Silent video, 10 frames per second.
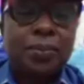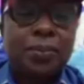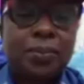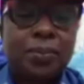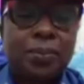
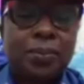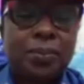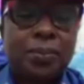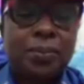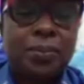
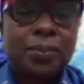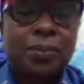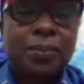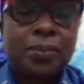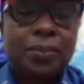
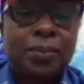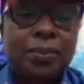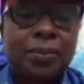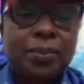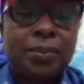
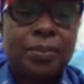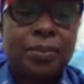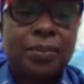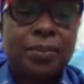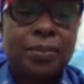
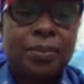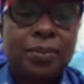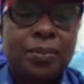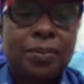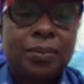
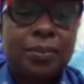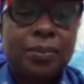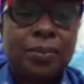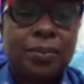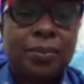
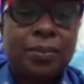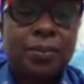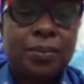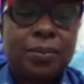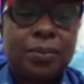
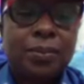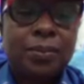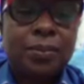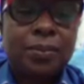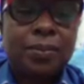
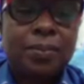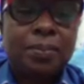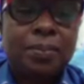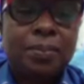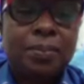
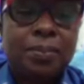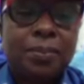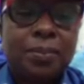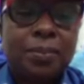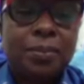
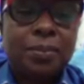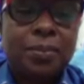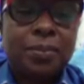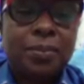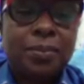
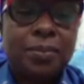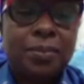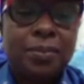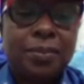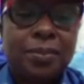
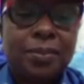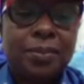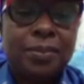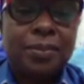This person isn't speaking.